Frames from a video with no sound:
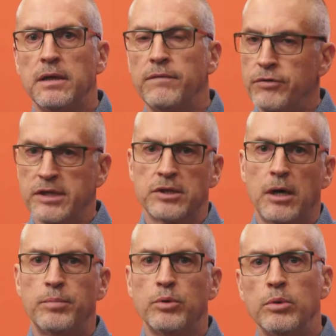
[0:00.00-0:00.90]
For
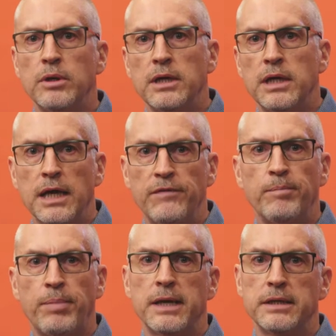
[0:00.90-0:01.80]
example, if a
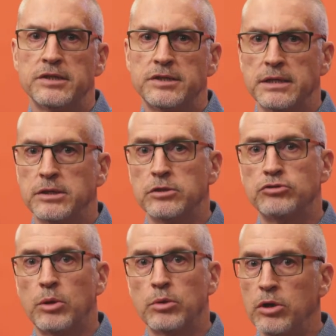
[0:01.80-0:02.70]
button is set to
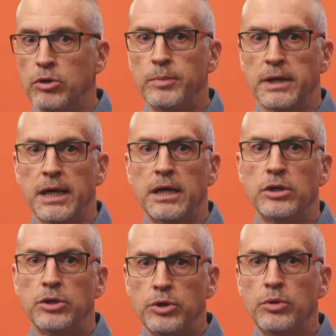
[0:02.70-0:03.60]
control a luminaire,
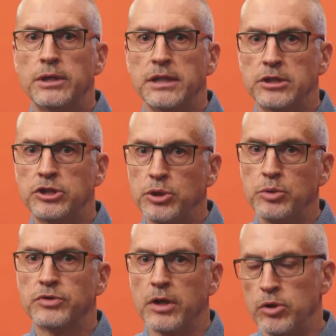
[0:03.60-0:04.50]
you'll need to
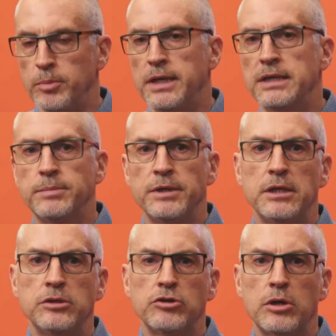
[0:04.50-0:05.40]
choose the luminaire to be
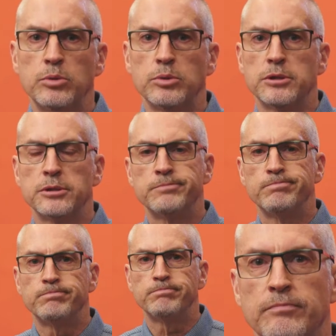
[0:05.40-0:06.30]
controlled.
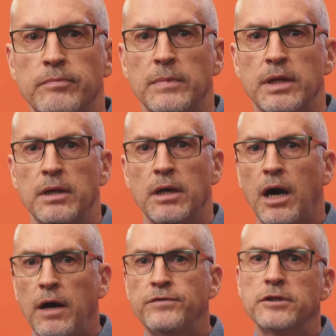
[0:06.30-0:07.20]

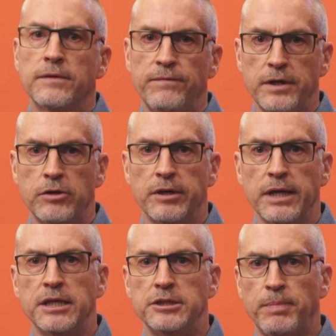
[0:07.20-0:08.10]
After
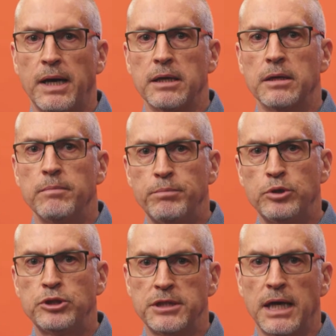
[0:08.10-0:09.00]
configuring each button,
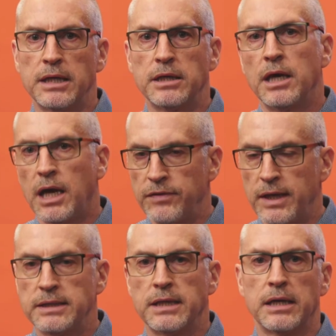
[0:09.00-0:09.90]
push Done and
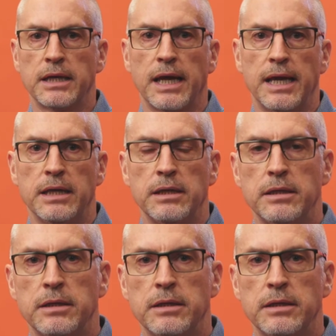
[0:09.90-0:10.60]
then Done again.